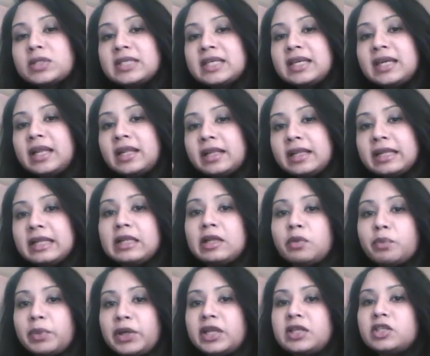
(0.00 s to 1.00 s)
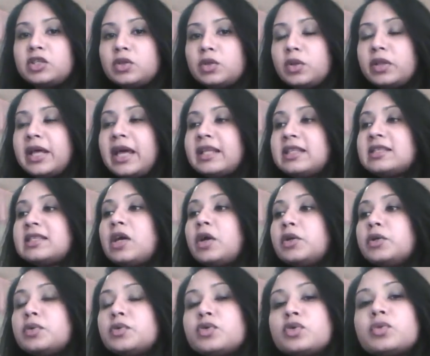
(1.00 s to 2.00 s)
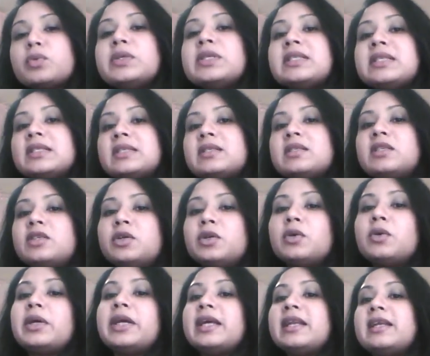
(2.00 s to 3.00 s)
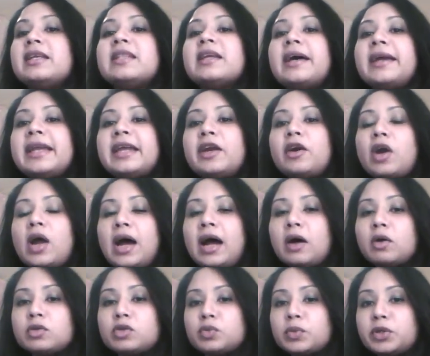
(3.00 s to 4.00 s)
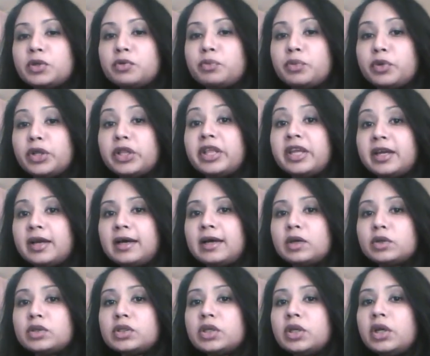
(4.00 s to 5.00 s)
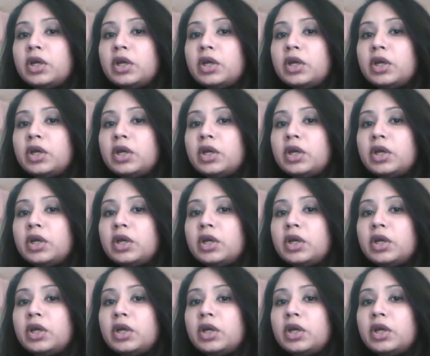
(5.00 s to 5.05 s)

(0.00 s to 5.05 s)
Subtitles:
a little bit. That's how you squeeze this, getting the air out when you're breathing out.